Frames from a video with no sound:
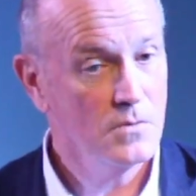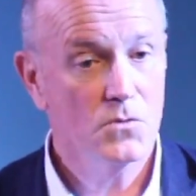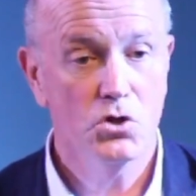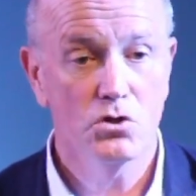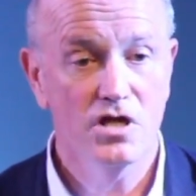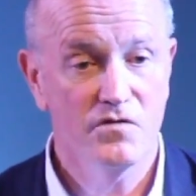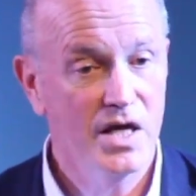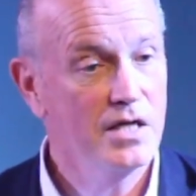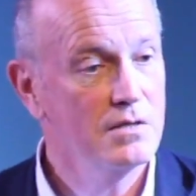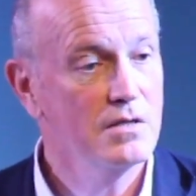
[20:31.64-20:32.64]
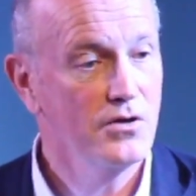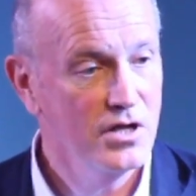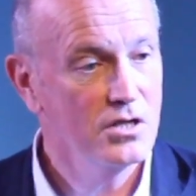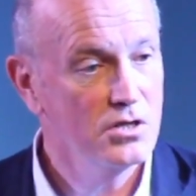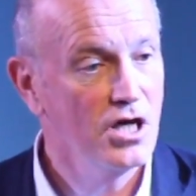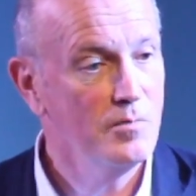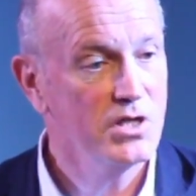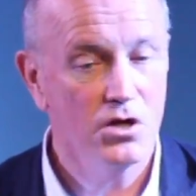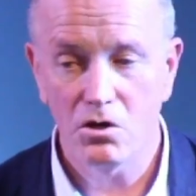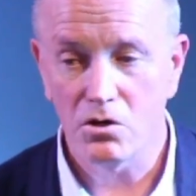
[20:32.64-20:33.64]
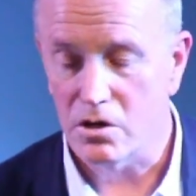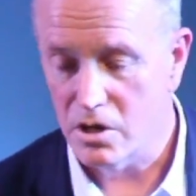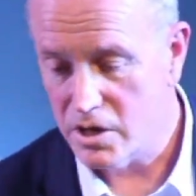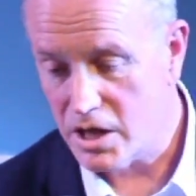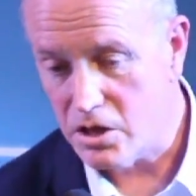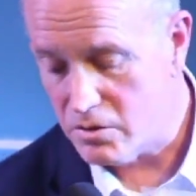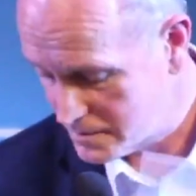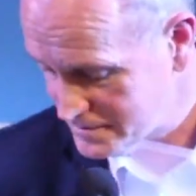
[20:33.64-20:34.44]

talking of that, I think time is gone. Thank you.